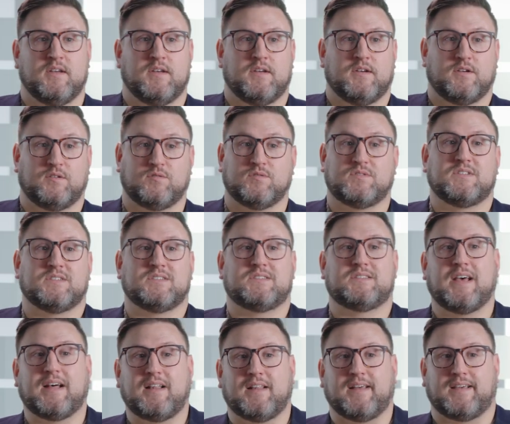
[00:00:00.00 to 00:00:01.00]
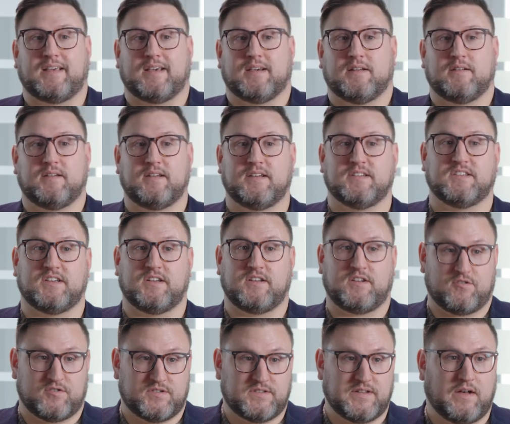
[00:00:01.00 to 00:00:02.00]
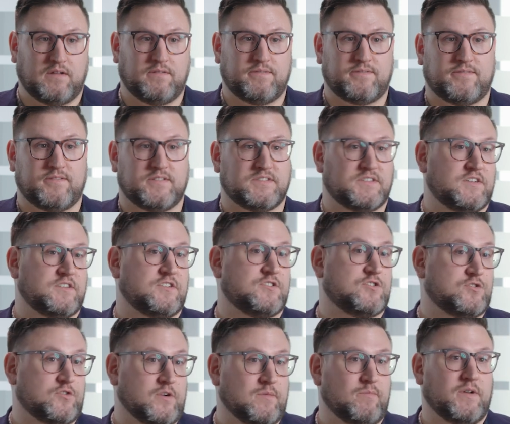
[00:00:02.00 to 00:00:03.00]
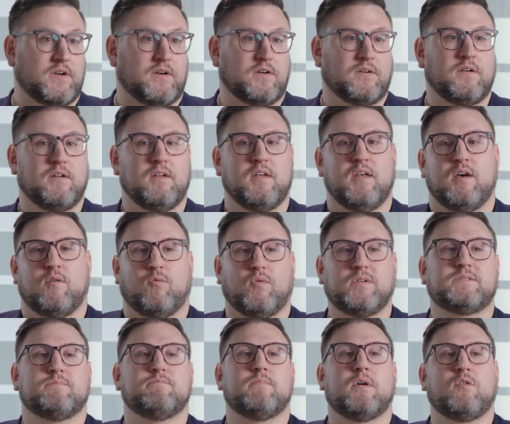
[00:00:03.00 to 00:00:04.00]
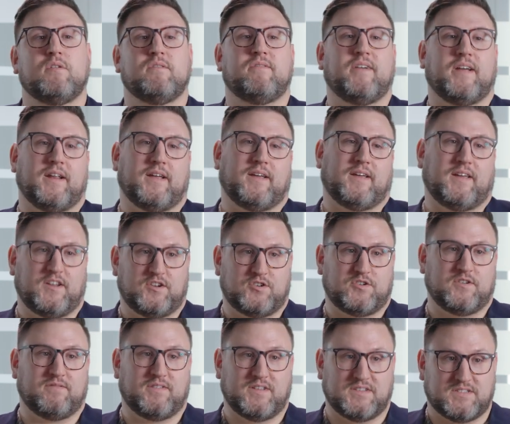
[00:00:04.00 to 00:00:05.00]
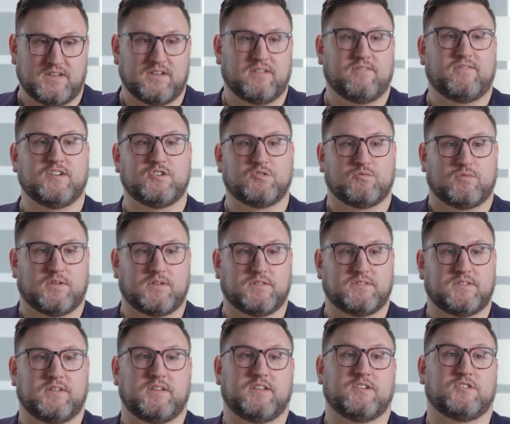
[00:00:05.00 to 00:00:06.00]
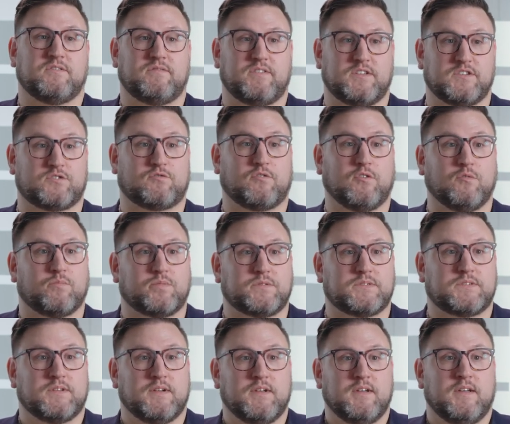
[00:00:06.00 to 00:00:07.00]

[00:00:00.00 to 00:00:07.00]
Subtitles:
Who's selling it? Is it yourself? Is it a distributor? What's motivating each of these individuals and each of these groups?